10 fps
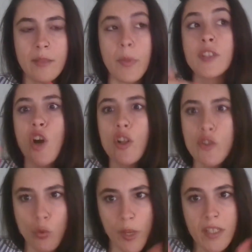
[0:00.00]
build
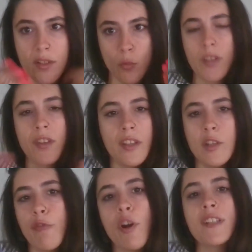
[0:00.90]
onto it with,
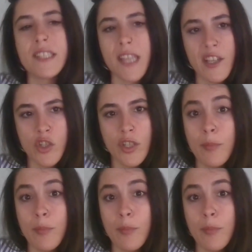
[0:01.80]
you know, fraud detection